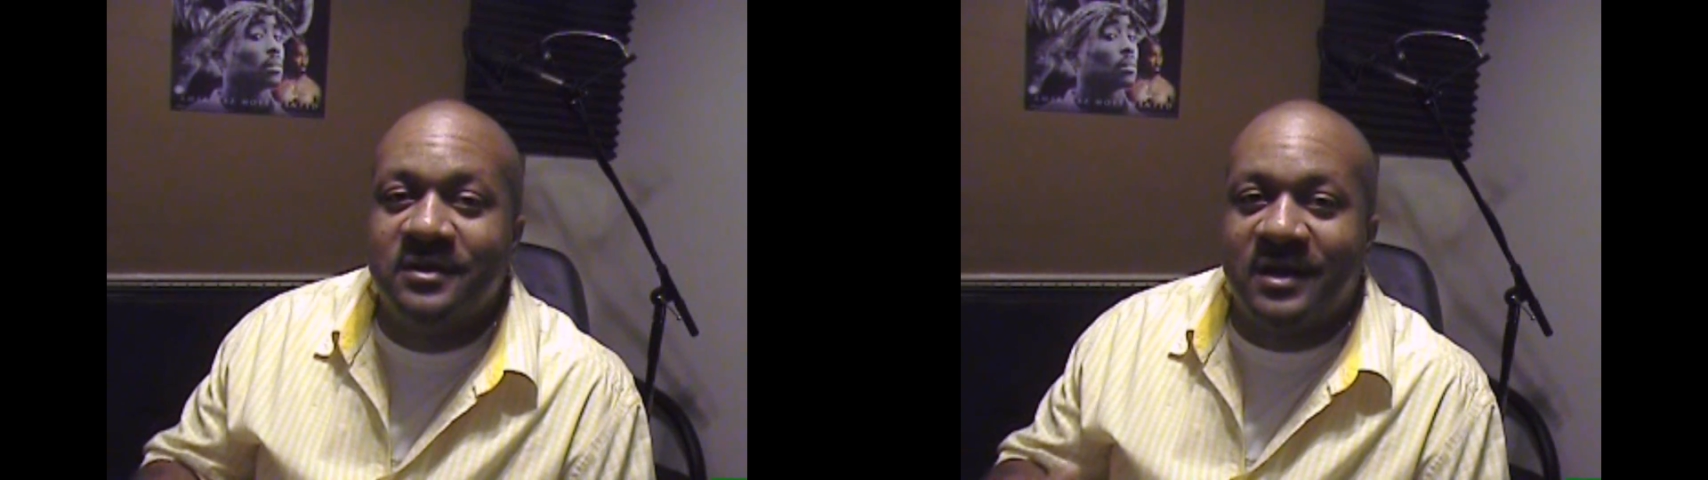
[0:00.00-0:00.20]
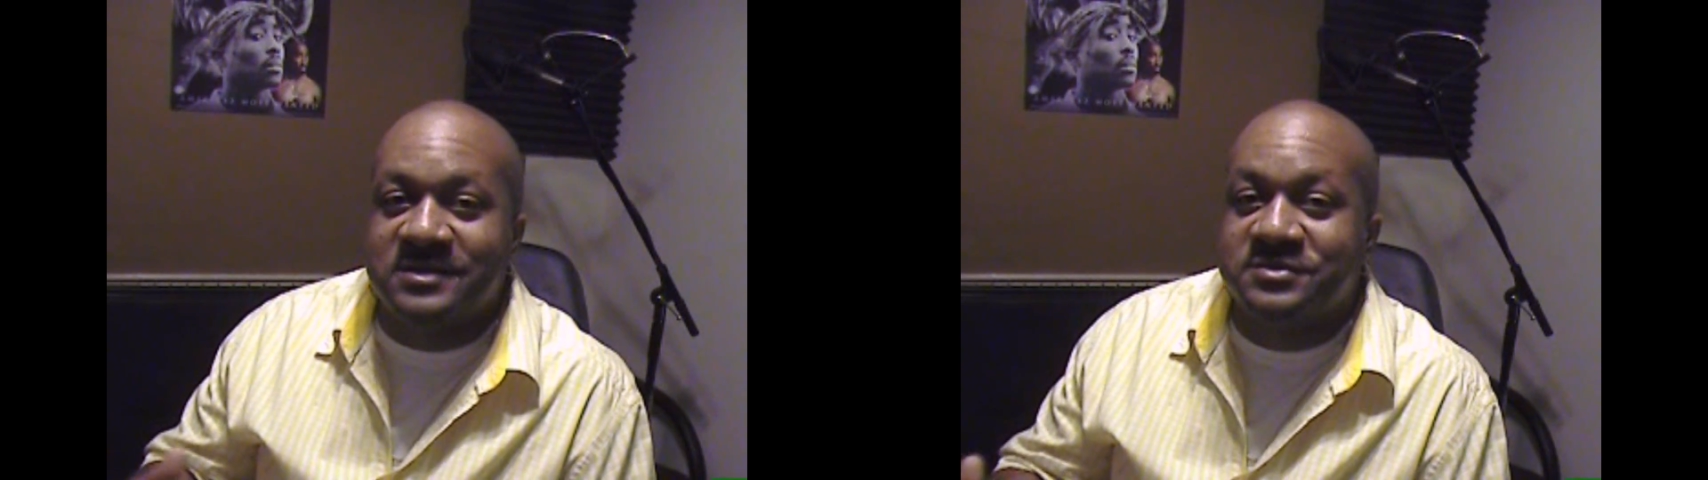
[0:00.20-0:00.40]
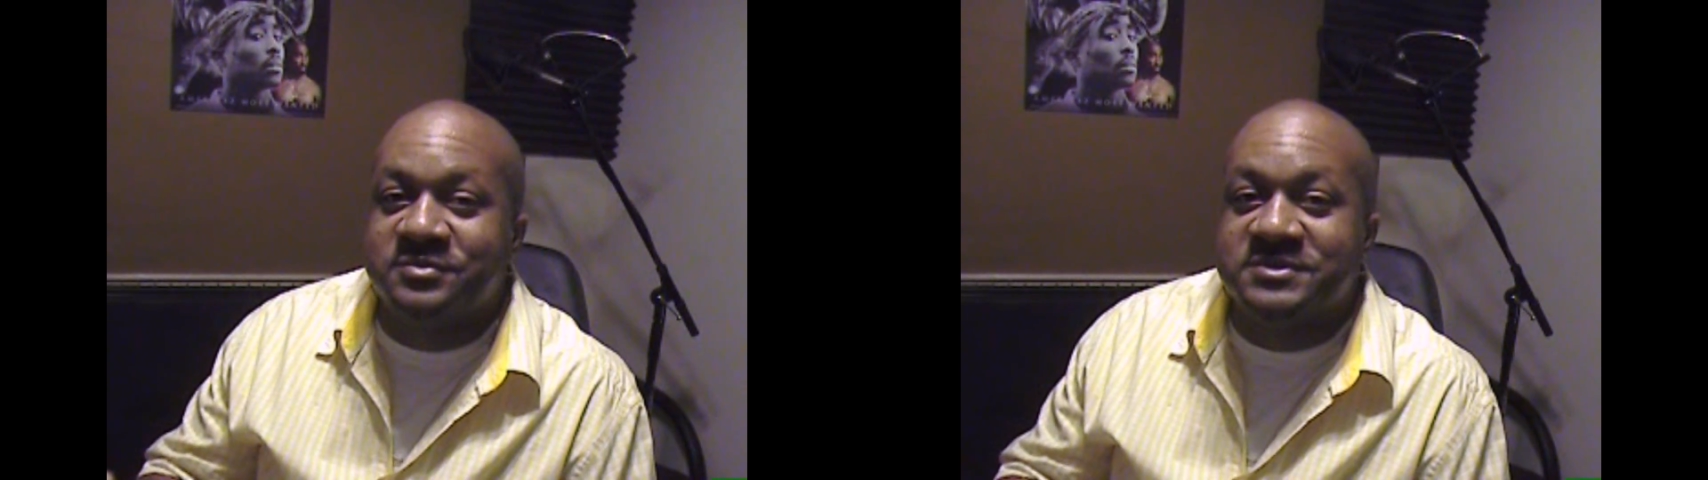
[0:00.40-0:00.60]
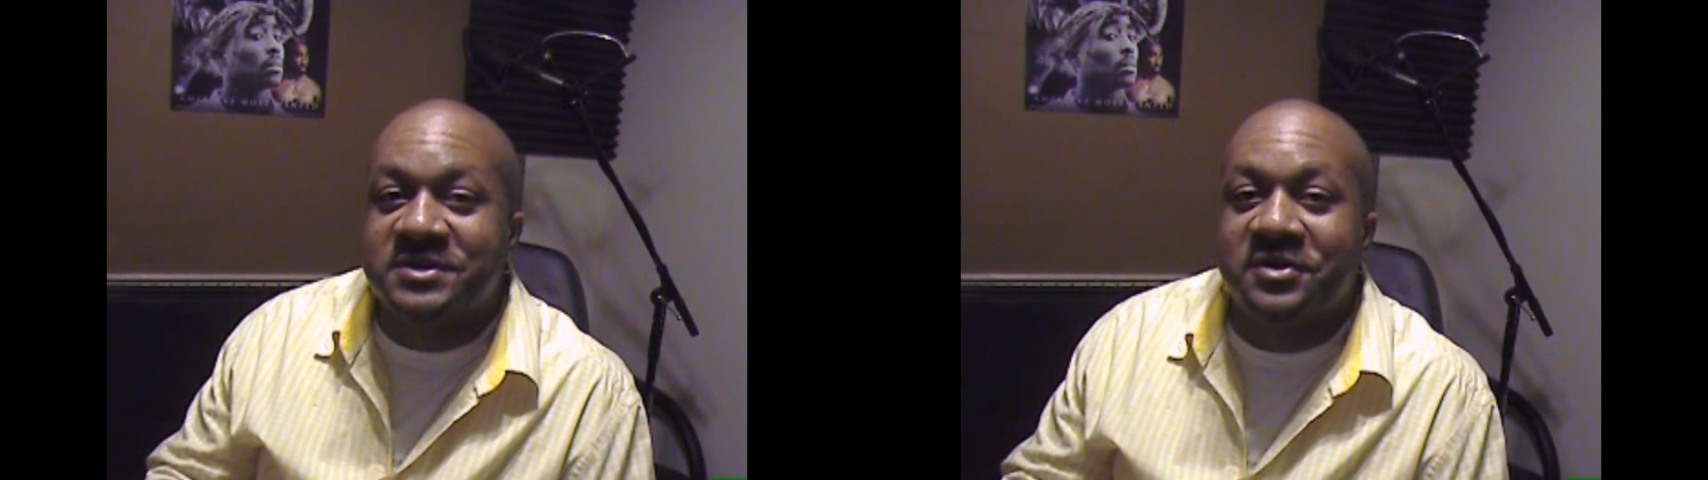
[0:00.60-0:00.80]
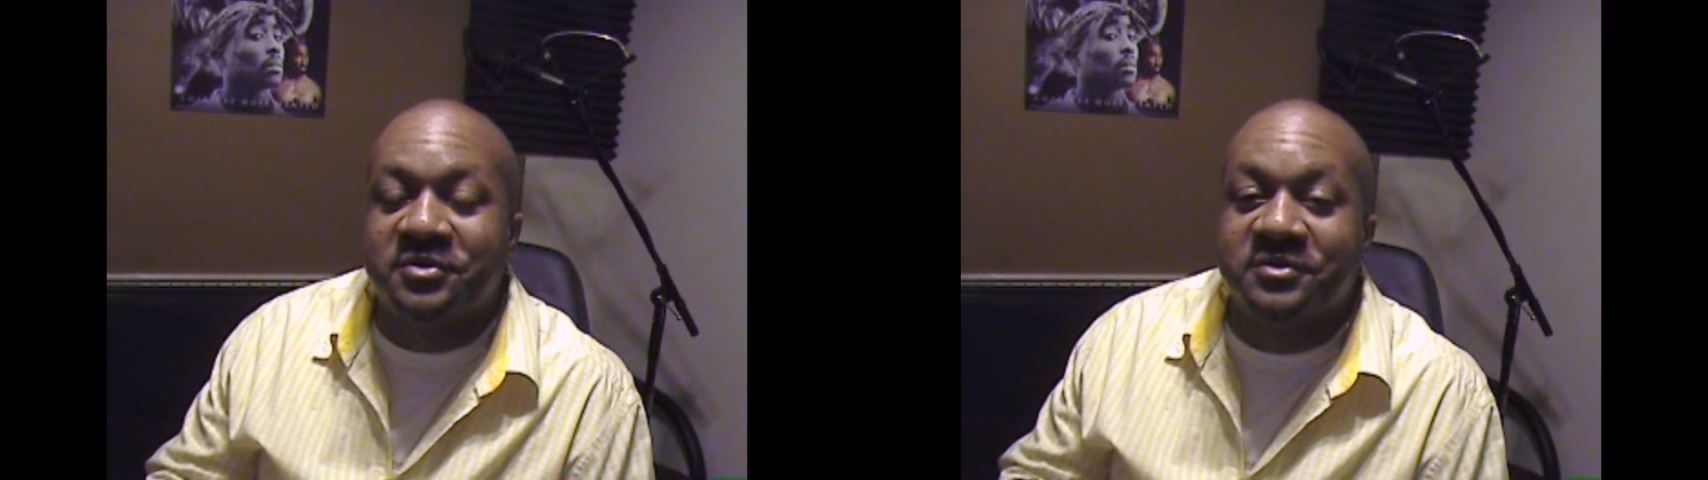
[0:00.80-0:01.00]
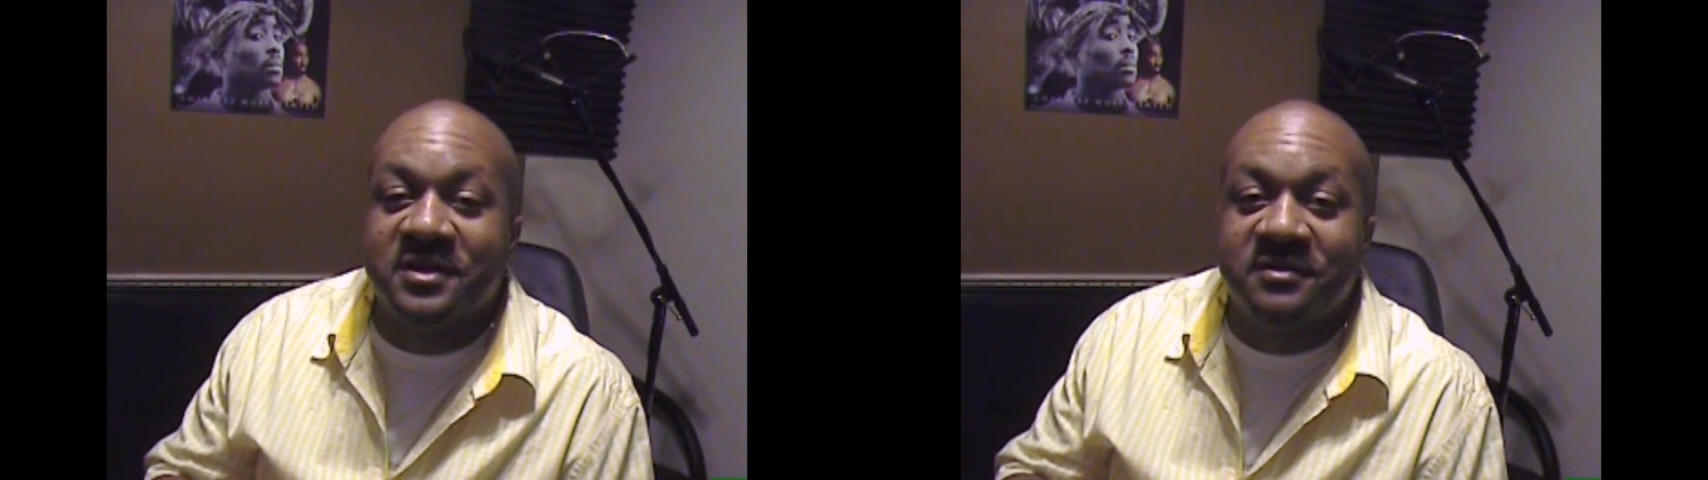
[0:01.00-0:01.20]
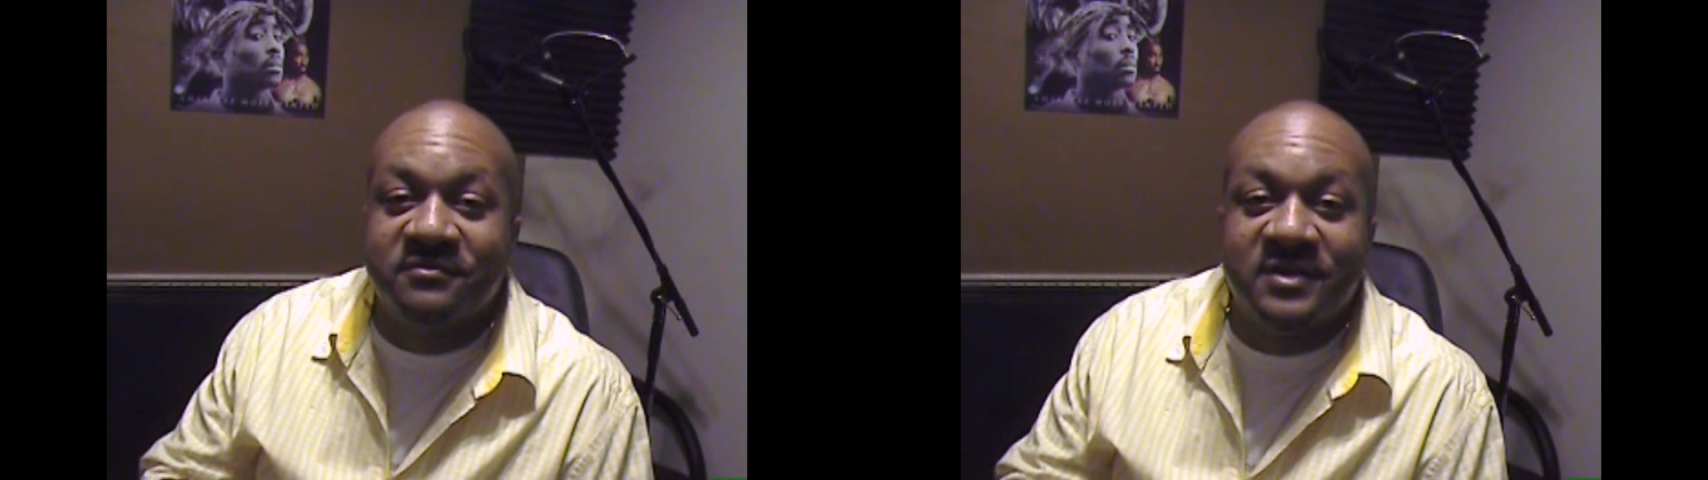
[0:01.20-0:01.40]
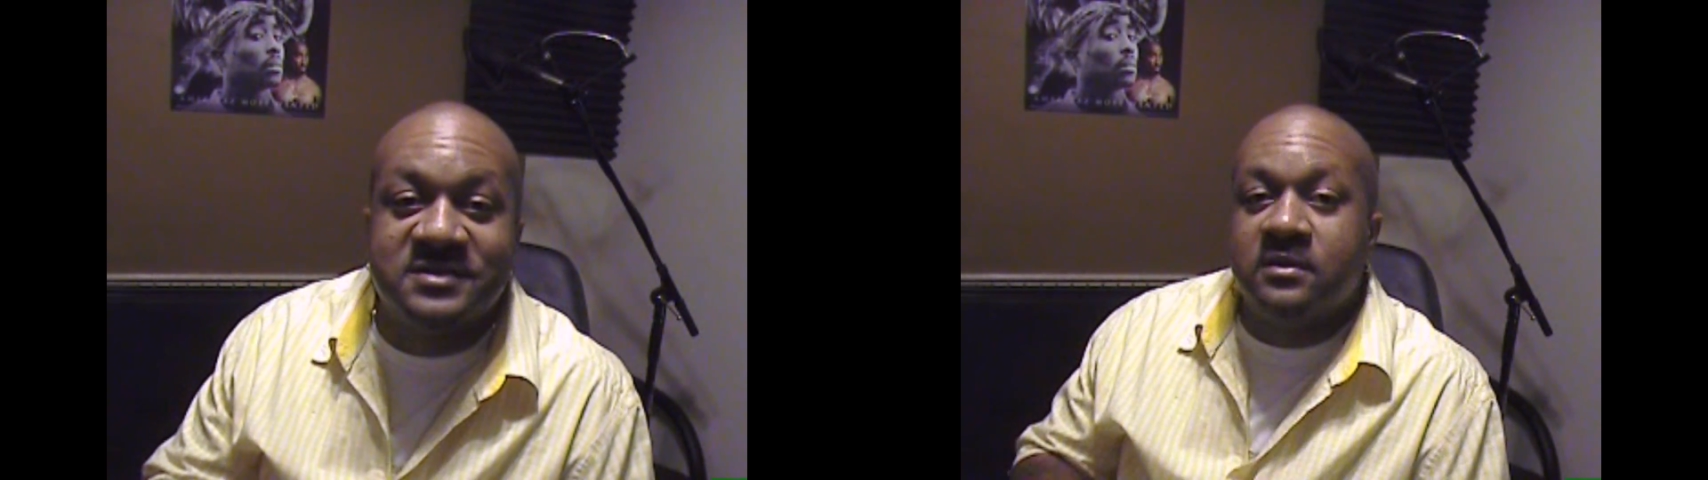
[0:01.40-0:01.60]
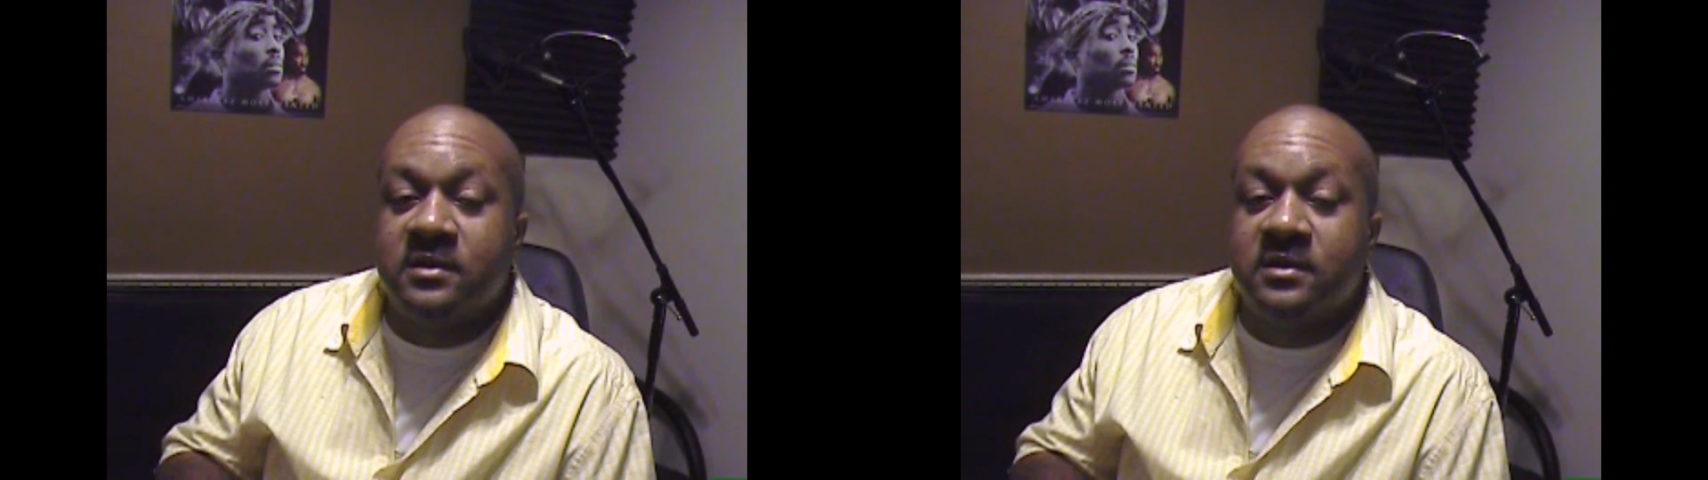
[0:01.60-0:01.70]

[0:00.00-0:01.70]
as a return on their investment.